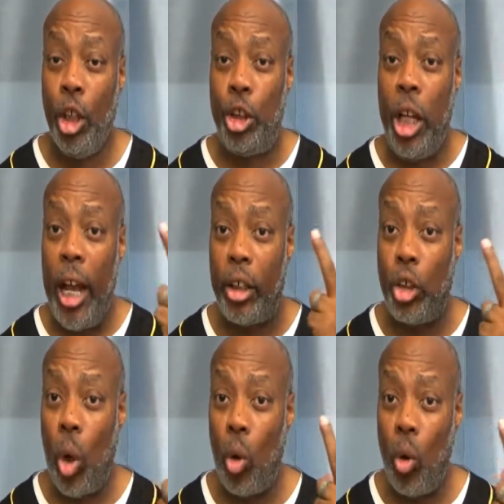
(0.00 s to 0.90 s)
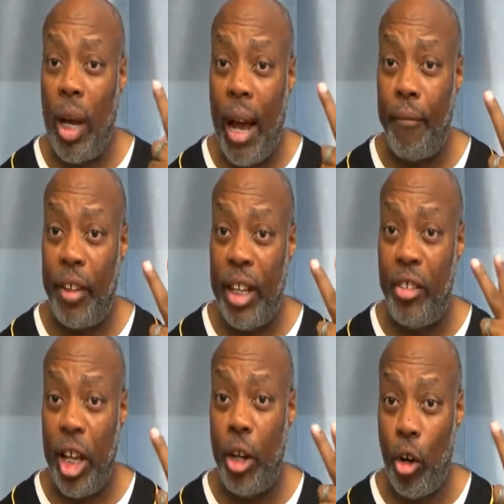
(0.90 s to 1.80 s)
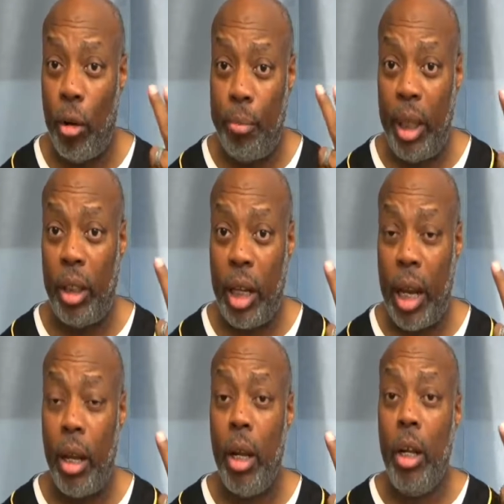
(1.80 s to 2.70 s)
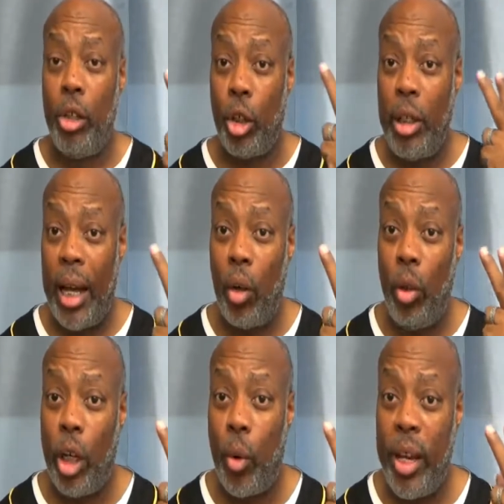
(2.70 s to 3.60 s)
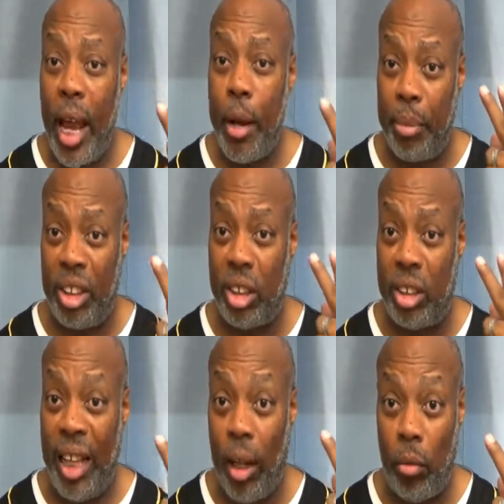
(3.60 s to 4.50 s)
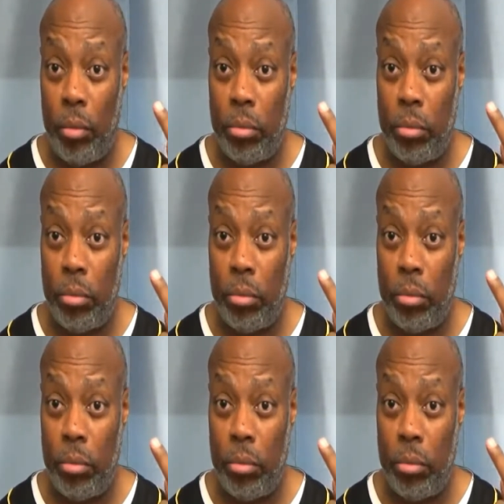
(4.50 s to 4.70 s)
She had total confidence in her ability to not only create, but to sell.